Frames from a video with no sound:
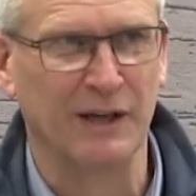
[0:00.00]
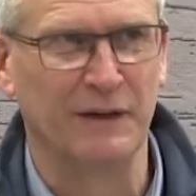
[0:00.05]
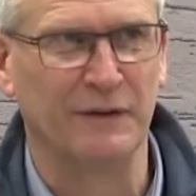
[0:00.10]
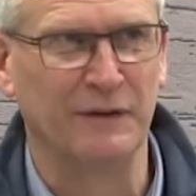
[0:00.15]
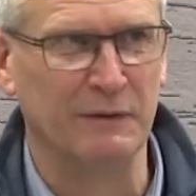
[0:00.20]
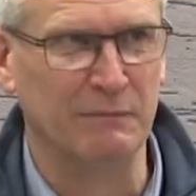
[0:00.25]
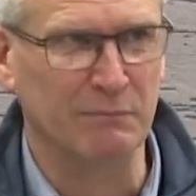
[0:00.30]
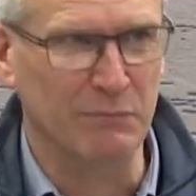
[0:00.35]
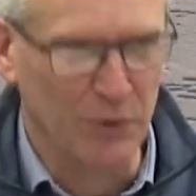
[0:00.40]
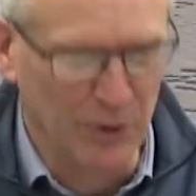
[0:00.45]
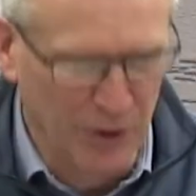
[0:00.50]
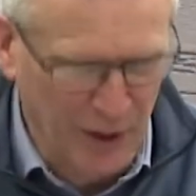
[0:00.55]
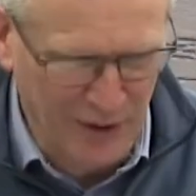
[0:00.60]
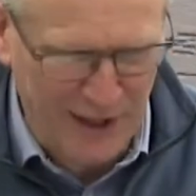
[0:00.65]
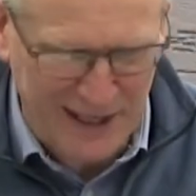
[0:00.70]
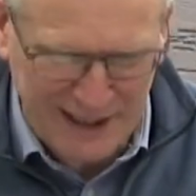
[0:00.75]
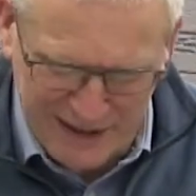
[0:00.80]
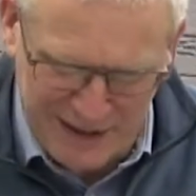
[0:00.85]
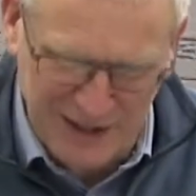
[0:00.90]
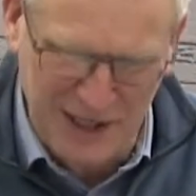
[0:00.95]
The
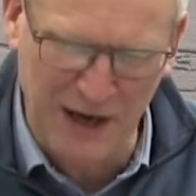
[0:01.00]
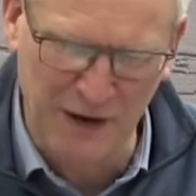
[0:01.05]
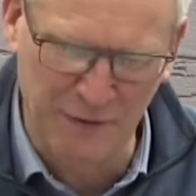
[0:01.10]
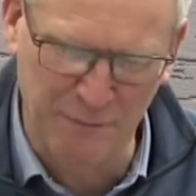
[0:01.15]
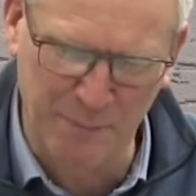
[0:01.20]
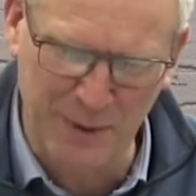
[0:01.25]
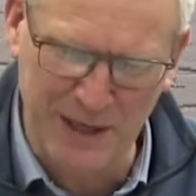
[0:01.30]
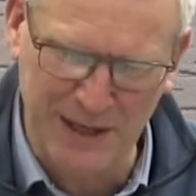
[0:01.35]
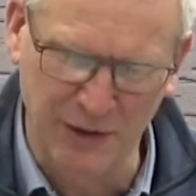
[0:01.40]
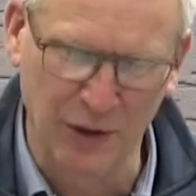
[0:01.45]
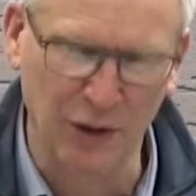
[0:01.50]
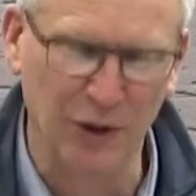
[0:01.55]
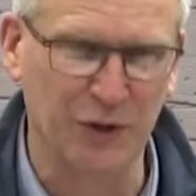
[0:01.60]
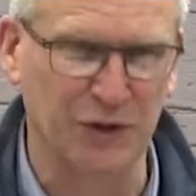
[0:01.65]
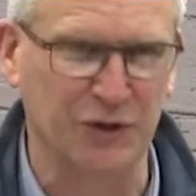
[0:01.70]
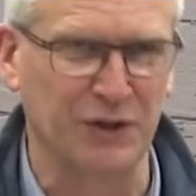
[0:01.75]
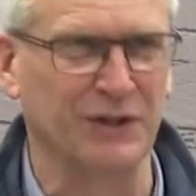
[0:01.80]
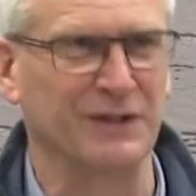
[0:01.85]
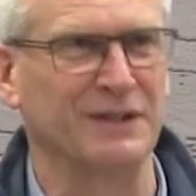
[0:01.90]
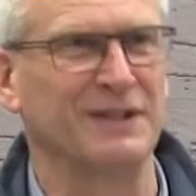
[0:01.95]
moorings have been
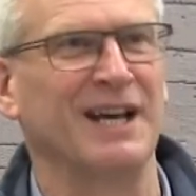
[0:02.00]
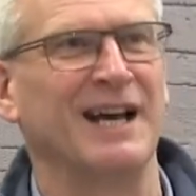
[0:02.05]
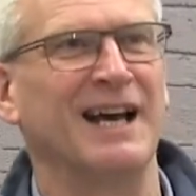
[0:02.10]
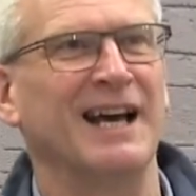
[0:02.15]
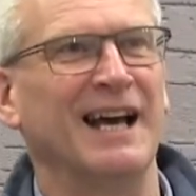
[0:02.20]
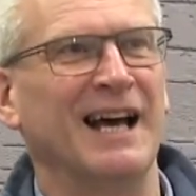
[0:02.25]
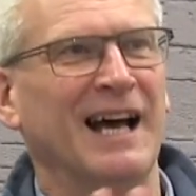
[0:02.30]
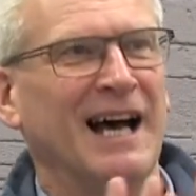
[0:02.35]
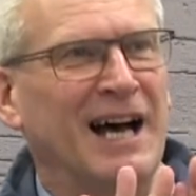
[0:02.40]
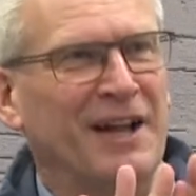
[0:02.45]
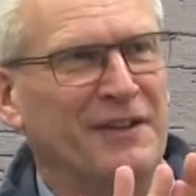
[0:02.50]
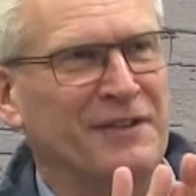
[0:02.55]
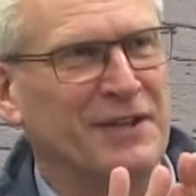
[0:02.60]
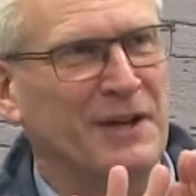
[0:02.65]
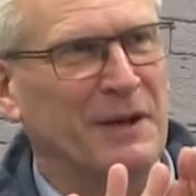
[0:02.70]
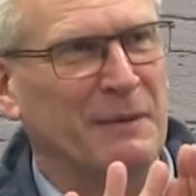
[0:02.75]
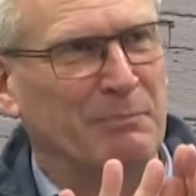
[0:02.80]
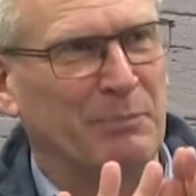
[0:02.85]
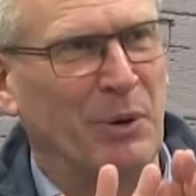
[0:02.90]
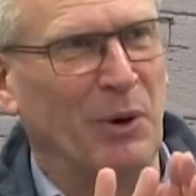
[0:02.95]
loosened, and
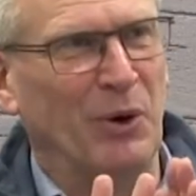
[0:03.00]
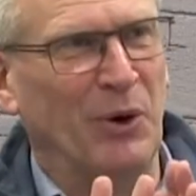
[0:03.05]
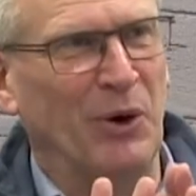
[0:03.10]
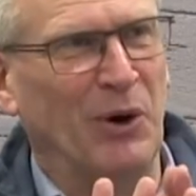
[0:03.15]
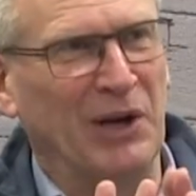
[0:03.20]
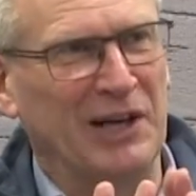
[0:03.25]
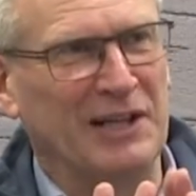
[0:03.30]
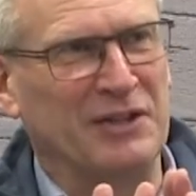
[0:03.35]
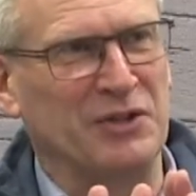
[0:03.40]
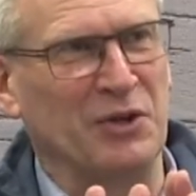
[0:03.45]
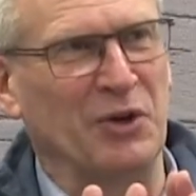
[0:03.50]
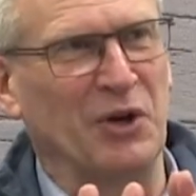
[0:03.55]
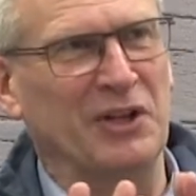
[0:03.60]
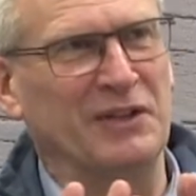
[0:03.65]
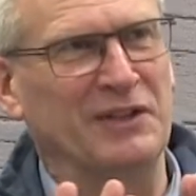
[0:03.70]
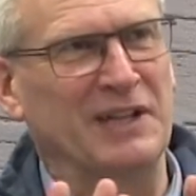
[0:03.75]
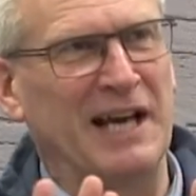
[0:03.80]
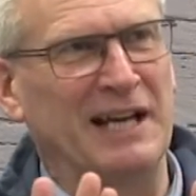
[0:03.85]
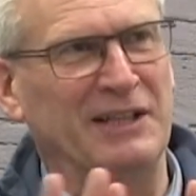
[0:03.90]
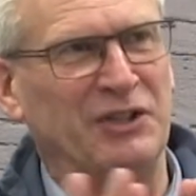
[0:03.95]
Paul is
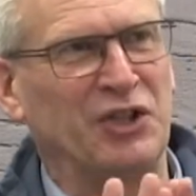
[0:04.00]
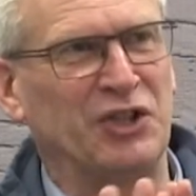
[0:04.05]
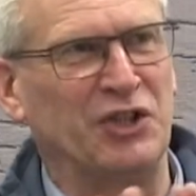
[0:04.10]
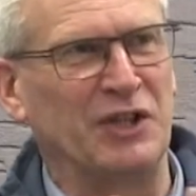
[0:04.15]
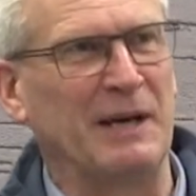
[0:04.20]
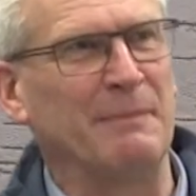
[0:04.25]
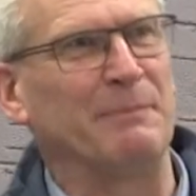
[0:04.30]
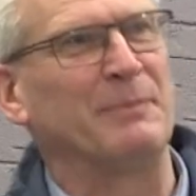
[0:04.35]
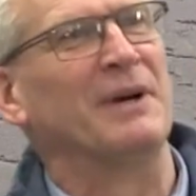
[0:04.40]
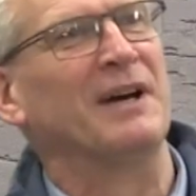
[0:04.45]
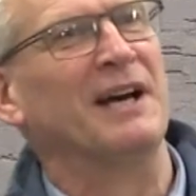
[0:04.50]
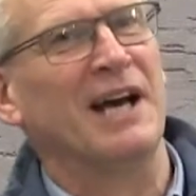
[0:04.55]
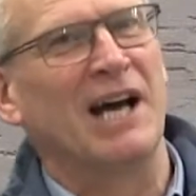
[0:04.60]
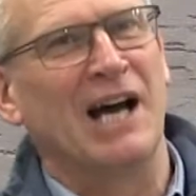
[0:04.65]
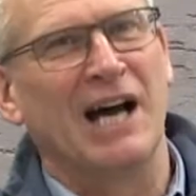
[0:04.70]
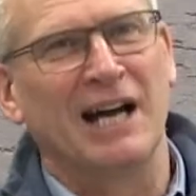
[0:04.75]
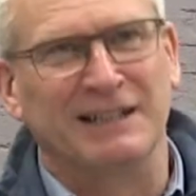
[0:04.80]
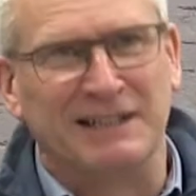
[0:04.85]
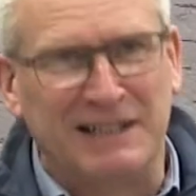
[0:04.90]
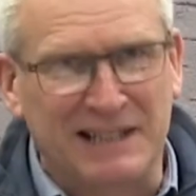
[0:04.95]
on that ship,
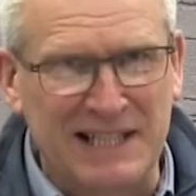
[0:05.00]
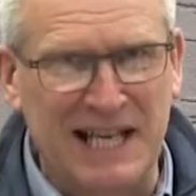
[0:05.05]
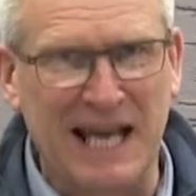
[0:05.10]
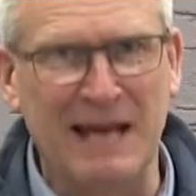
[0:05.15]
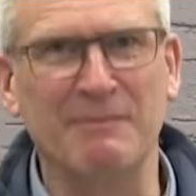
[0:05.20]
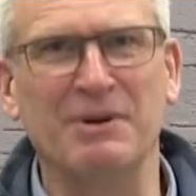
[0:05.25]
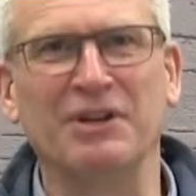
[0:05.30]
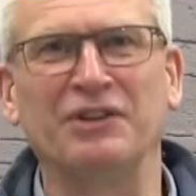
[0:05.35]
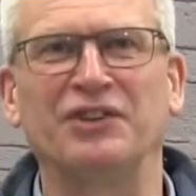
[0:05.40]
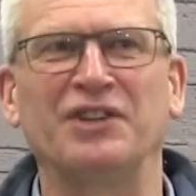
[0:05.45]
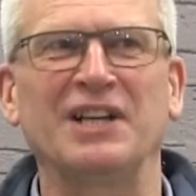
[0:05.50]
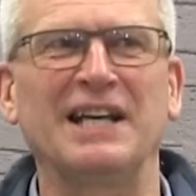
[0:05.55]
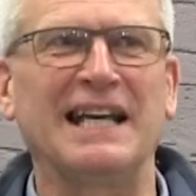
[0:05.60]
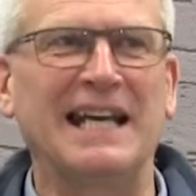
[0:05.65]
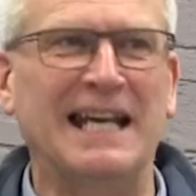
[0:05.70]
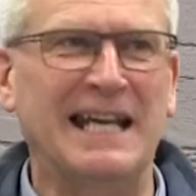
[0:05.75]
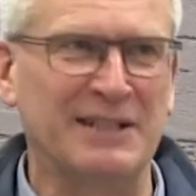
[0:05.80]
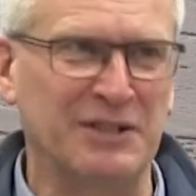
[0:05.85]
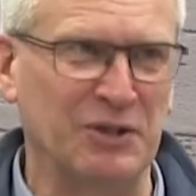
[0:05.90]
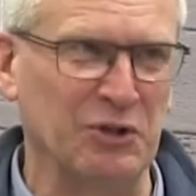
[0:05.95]
and Timothy
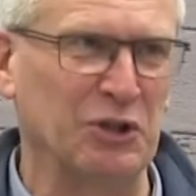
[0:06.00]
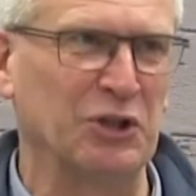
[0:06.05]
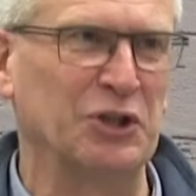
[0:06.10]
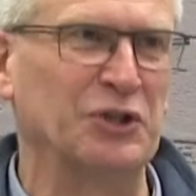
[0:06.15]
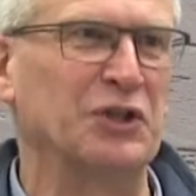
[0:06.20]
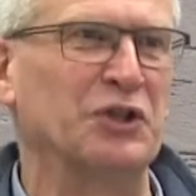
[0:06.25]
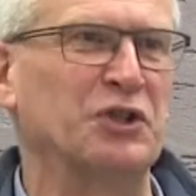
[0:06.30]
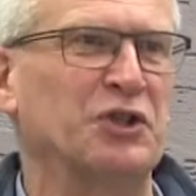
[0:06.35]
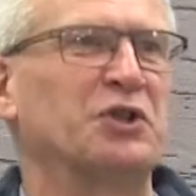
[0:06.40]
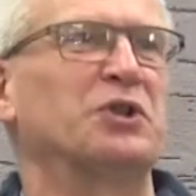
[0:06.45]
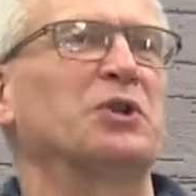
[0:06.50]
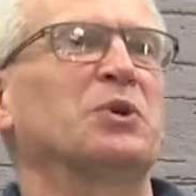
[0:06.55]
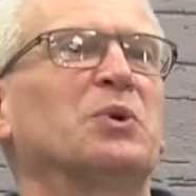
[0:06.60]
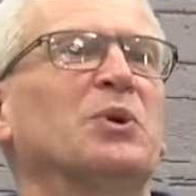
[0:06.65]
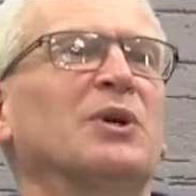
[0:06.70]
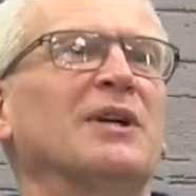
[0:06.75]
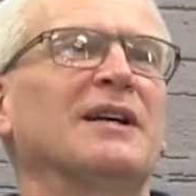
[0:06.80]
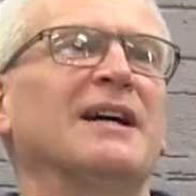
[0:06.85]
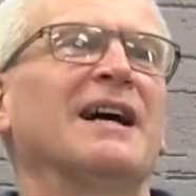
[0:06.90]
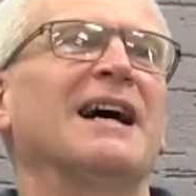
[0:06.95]
is on the
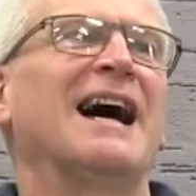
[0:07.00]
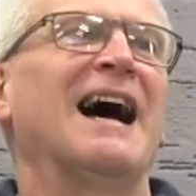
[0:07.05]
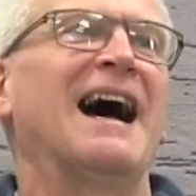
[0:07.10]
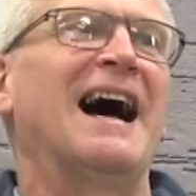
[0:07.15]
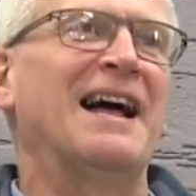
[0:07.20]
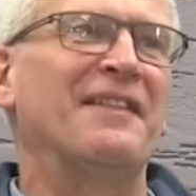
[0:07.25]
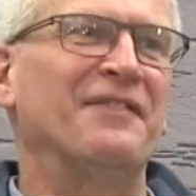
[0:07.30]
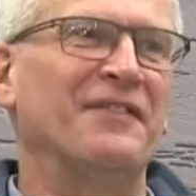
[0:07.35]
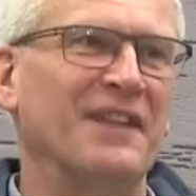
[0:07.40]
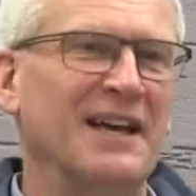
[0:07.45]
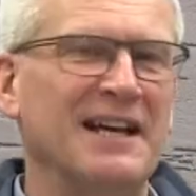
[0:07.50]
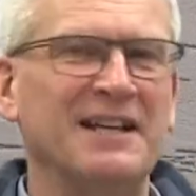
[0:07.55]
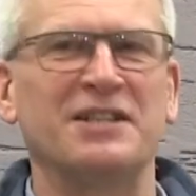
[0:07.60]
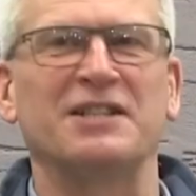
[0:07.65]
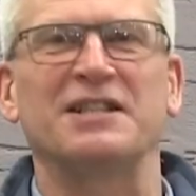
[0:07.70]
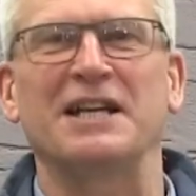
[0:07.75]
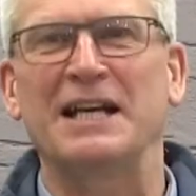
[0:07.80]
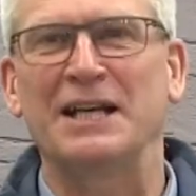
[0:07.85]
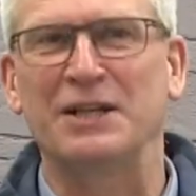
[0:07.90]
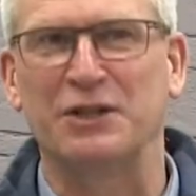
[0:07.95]
shore, and
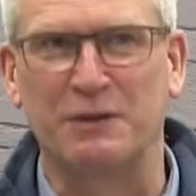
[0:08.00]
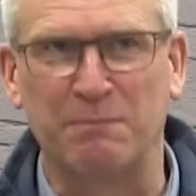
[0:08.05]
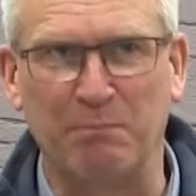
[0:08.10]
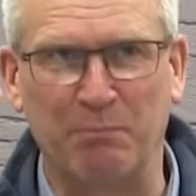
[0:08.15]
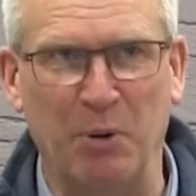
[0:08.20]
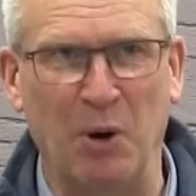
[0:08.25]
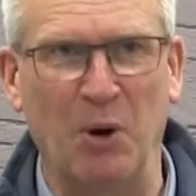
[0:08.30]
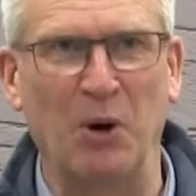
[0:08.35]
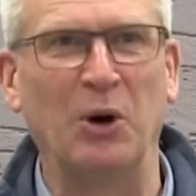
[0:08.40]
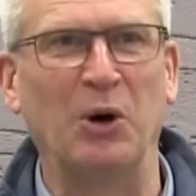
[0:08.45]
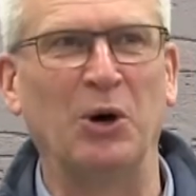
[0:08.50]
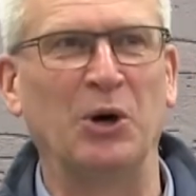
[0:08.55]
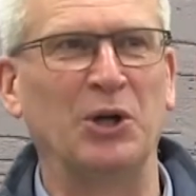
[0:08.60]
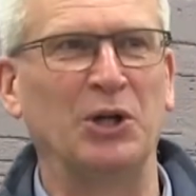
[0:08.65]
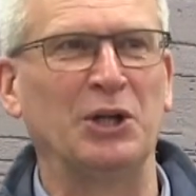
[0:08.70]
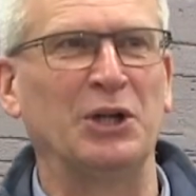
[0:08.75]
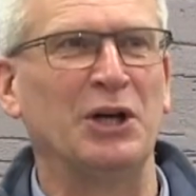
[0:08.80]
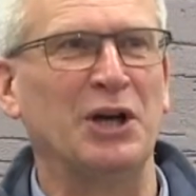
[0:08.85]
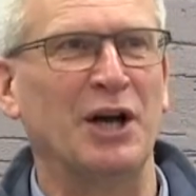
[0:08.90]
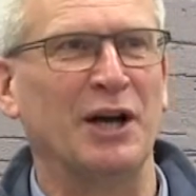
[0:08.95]
this is
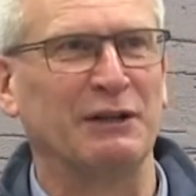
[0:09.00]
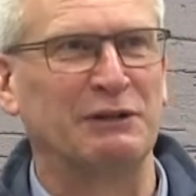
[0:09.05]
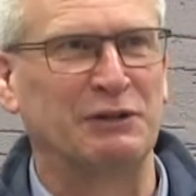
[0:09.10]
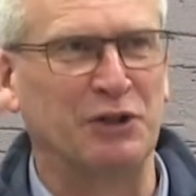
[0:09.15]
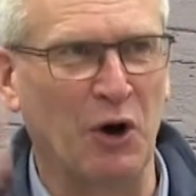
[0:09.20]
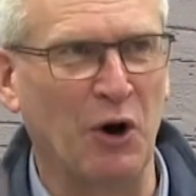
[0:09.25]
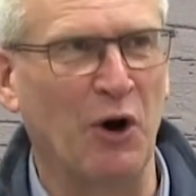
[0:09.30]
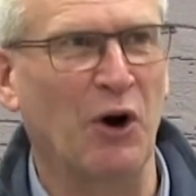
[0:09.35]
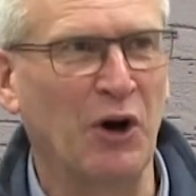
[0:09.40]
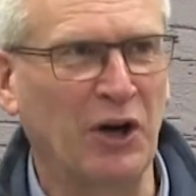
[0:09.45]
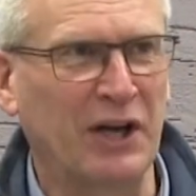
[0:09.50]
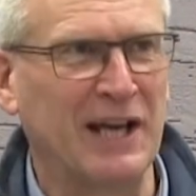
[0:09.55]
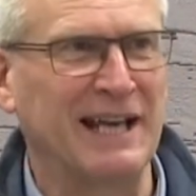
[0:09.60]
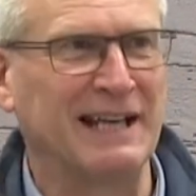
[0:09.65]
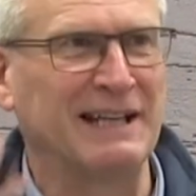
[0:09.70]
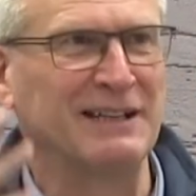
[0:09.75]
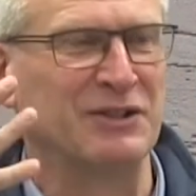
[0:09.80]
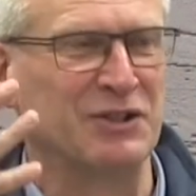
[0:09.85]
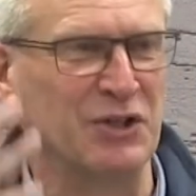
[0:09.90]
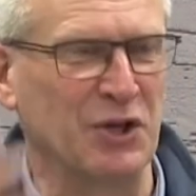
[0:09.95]
Paul
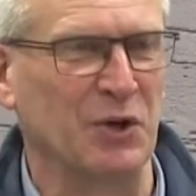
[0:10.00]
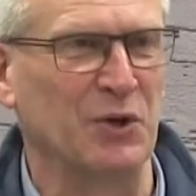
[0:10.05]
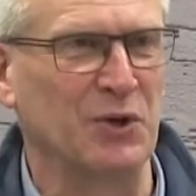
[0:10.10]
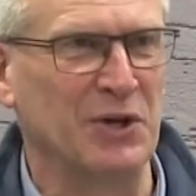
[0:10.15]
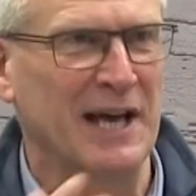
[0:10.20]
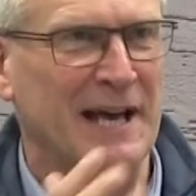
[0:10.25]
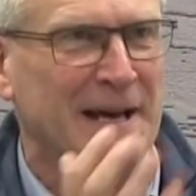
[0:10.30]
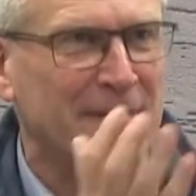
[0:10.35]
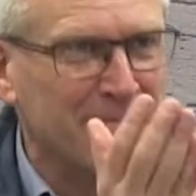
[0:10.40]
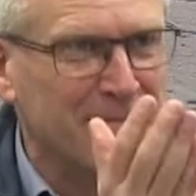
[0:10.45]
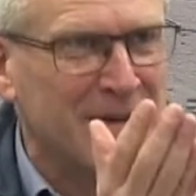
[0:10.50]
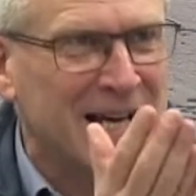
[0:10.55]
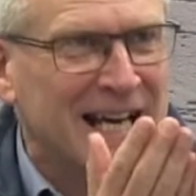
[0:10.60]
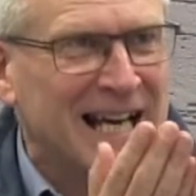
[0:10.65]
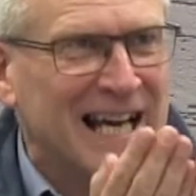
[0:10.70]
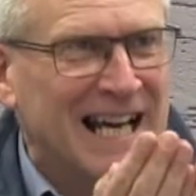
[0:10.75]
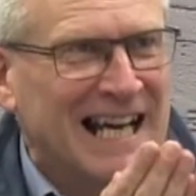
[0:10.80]
talking to him.